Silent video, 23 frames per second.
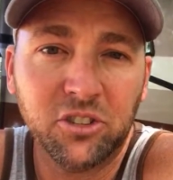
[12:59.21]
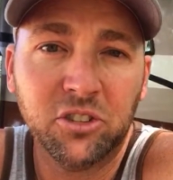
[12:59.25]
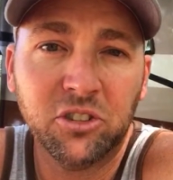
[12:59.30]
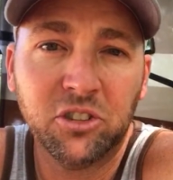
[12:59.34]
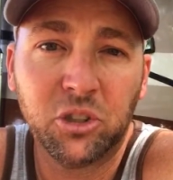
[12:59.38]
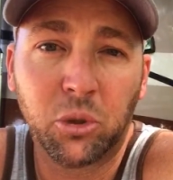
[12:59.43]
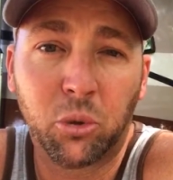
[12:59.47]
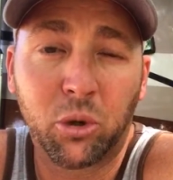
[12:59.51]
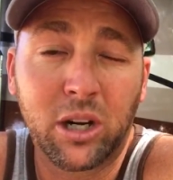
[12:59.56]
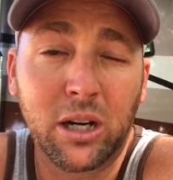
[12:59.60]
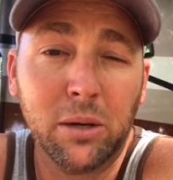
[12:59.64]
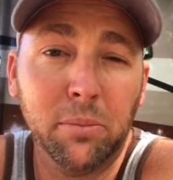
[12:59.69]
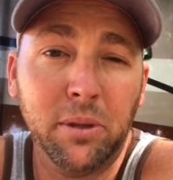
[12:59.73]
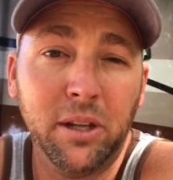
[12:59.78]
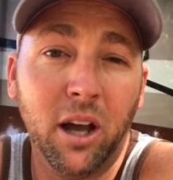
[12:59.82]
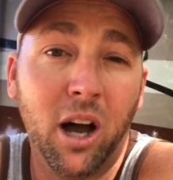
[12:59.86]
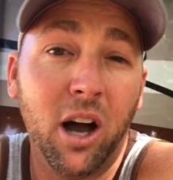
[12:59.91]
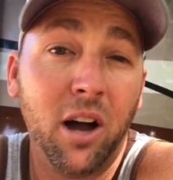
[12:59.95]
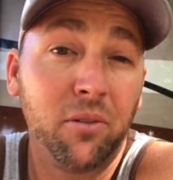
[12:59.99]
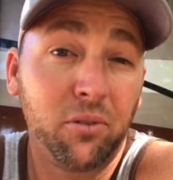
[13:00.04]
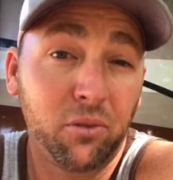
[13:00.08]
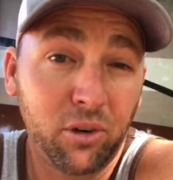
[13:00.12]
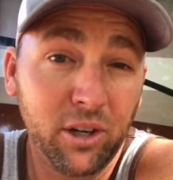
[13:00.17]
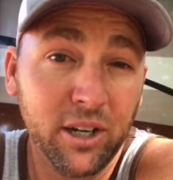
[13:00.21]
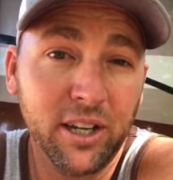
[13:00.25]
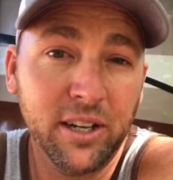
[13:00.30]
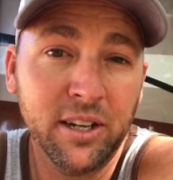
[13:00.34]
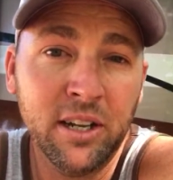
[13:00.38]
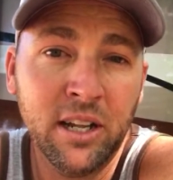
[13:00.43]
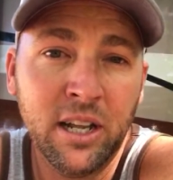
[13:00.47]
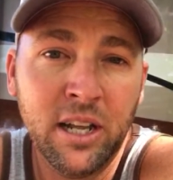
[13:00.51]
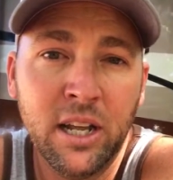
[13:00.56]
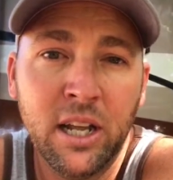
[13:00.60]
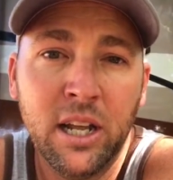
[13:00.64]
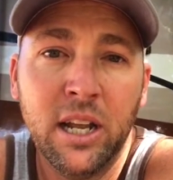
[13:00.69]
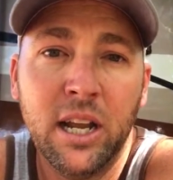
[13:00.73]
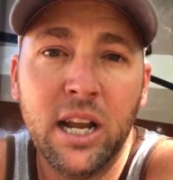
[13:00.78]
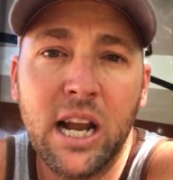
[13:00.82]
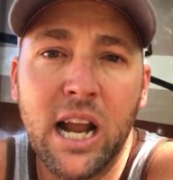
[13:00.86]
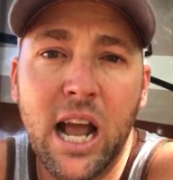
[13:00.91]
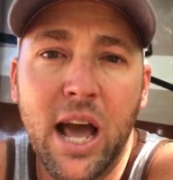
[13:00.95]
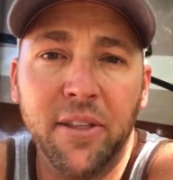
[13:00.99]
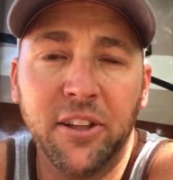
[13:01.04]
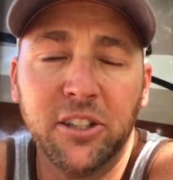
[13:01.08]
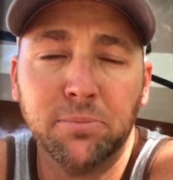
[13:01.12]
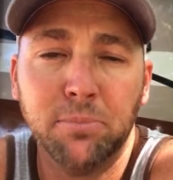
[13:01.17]
So we're going to be off-grid
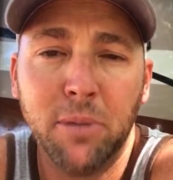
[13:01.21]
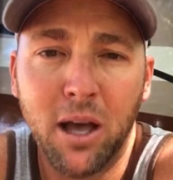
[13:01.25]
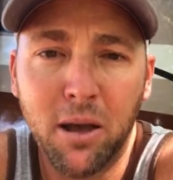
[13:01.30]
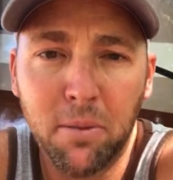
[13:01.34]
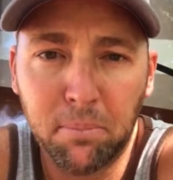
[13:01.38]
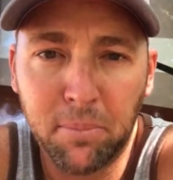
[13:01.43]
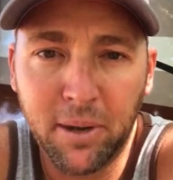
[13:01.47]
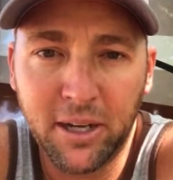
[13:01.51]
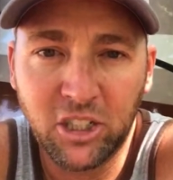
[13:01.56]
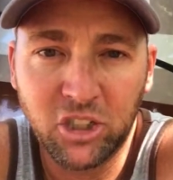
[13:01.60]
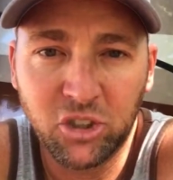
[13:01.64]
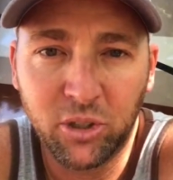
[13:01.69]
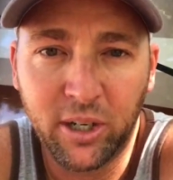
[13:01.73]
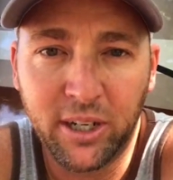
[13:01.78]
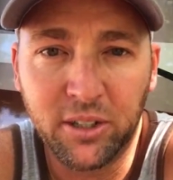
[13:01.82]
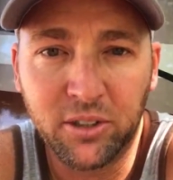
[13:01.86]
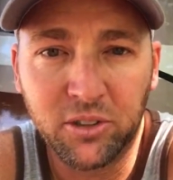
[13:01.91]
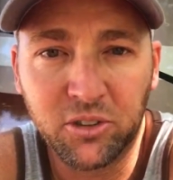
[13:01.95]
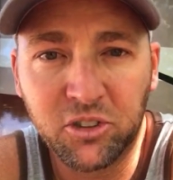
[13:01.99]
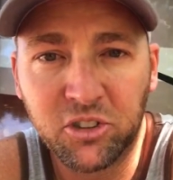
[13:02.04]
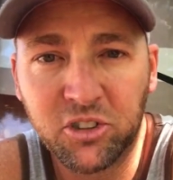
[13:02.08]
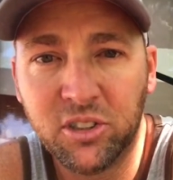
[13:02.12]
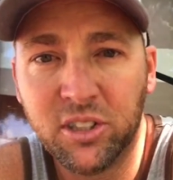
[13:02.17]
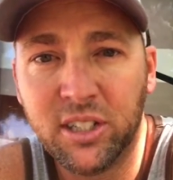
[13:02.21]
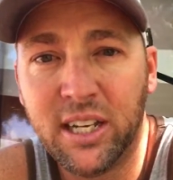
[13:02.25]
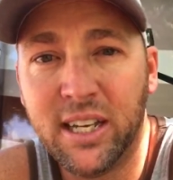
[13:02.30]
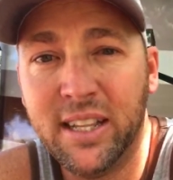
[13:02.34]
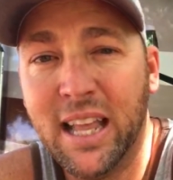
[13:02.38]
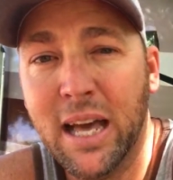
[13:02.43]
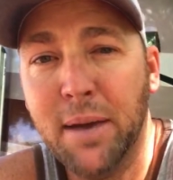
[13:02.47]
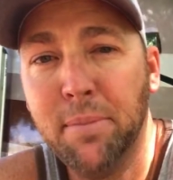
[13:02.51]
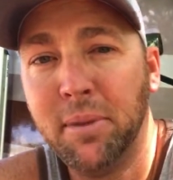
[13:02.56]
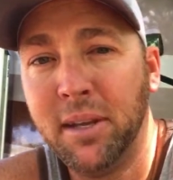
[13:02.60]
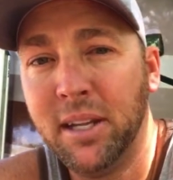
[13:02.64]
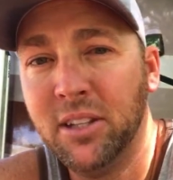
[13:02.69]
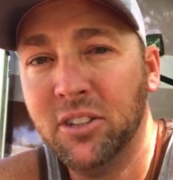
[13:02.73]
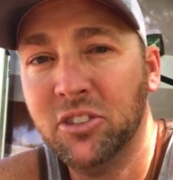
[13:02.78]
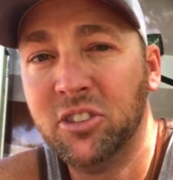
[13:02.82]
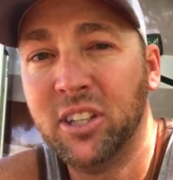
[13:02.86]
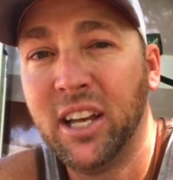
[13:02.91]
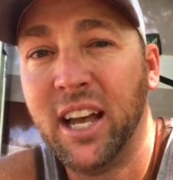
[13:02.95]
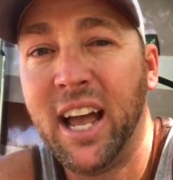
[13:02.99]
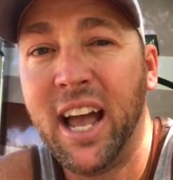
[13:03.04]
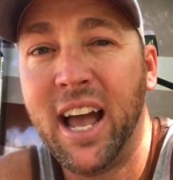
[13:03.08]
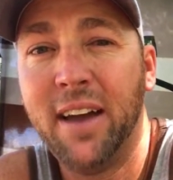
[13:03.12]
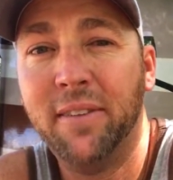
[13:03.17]
at these mountain bike trails, and that means
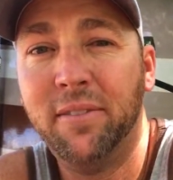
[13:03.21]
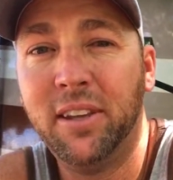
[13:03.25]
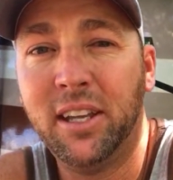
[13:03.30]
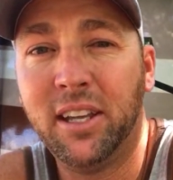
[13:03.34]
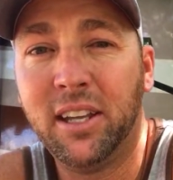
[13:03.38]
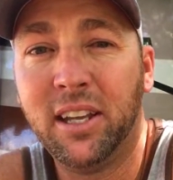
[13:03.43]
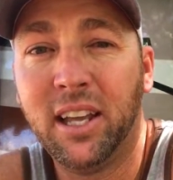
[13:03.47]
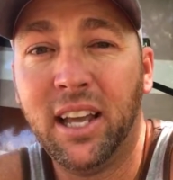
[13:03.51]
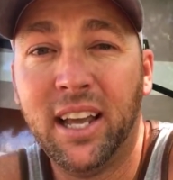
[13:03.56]
that having